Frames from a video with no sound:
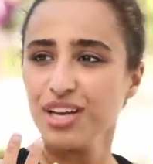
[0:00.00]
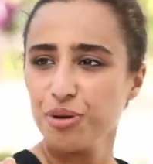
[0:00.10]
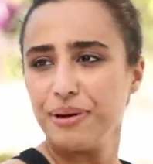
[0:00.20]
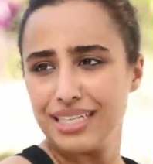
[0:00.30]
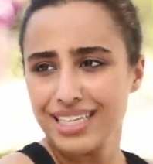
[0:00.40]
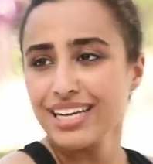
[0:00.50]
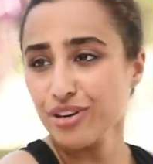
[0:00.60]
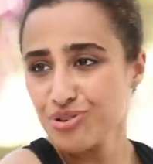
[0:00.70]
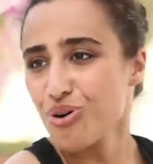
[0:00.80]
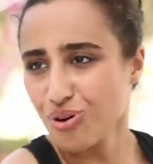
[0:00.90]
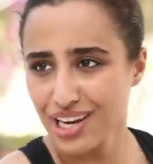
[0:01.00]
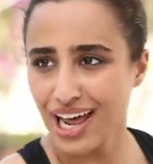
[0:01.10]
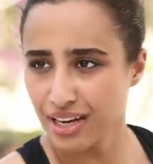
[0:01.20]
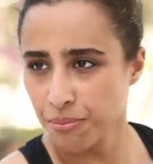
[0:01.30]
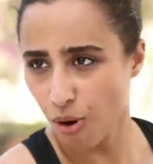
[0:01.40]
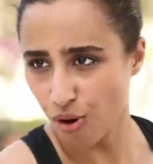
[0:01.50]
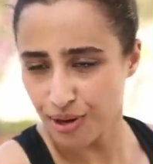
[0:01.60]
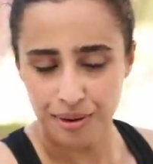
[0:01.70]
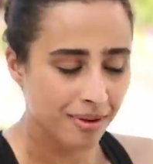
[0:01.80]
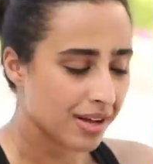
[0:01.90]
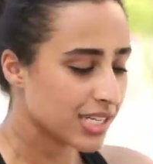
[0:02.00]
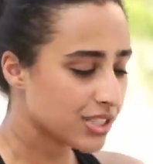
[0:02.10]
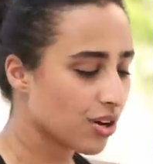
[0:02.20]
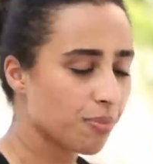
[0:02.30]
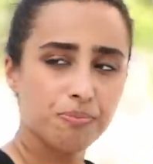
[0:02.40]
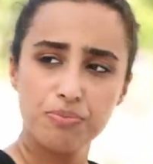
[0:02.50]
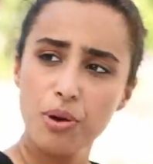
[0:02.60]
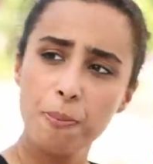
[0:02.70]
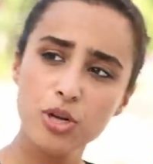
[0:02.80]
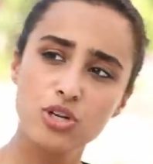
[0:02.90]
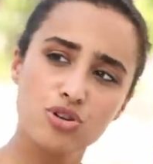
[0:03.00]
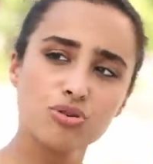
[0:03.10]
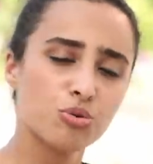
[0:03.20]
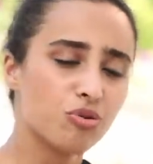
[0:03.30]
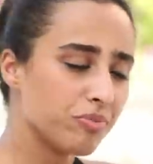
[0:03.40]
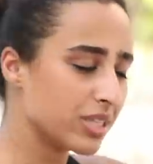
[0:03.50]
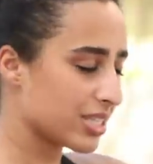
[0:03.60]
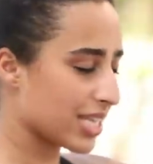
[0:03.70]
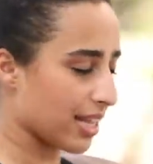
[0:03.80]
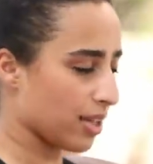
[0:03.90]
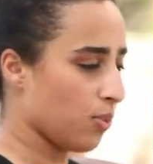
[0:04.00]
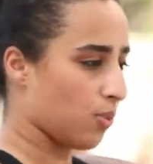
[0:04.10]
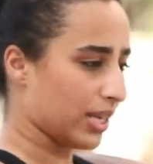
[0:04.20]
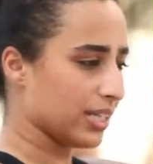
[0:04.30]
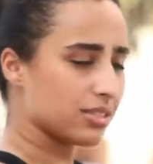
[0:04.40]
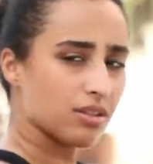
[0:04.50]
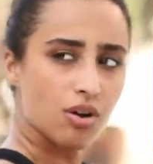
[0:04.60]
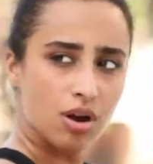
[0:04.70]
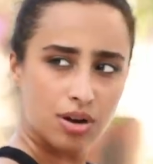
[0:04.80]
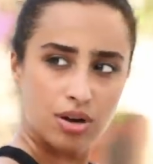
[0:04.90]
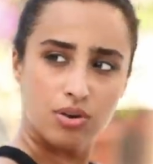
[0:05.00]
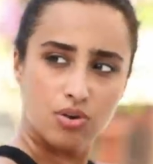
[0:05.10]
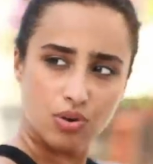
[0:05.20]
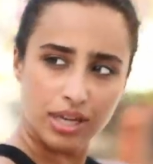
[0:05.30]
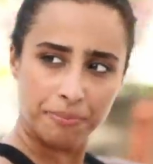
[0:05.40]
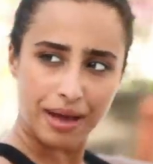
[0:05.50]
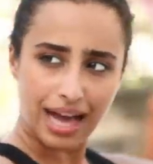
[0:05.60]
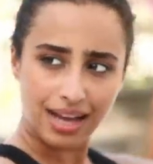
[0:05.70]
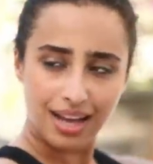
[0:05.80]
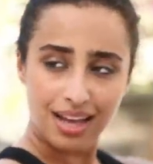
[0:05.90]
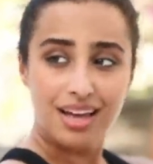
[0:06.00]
You basically roll like a ball. So you put two movements together. One is the rolling back.